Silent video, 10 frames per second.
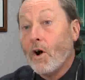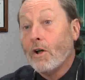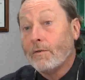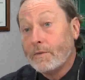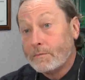
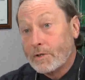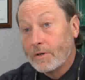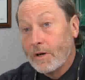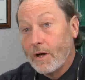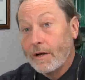all of them
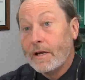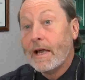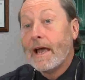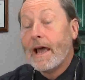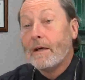turn on
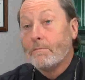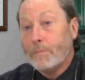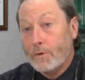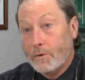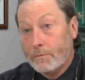and
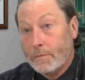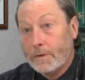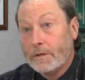boom,